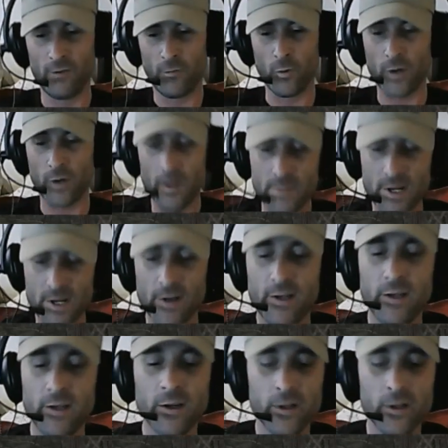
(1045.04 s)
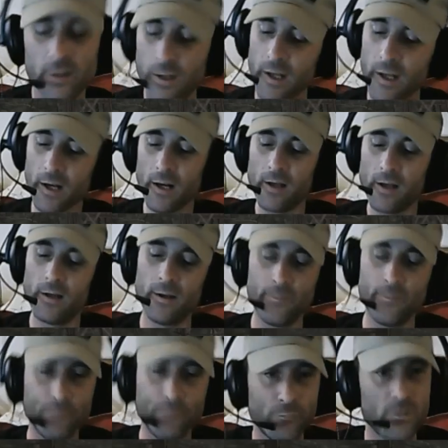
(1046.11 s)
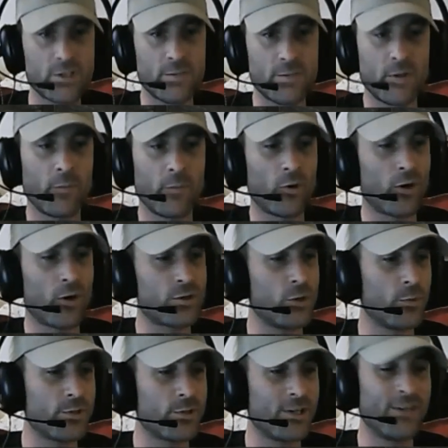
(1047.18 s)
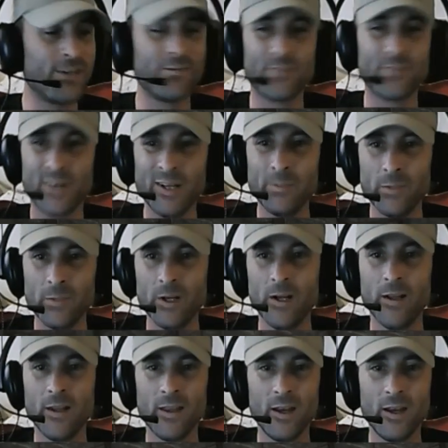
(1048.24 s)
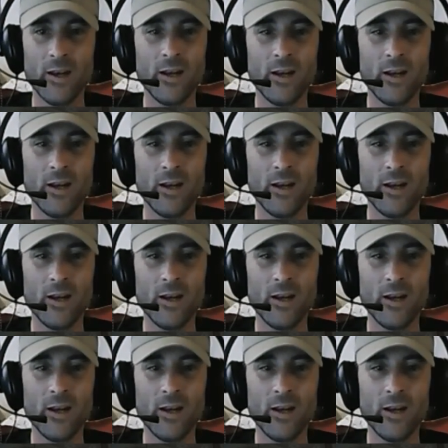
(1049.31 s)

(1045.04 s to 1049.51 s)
once Fallout 4 comes out here in September, October time frame,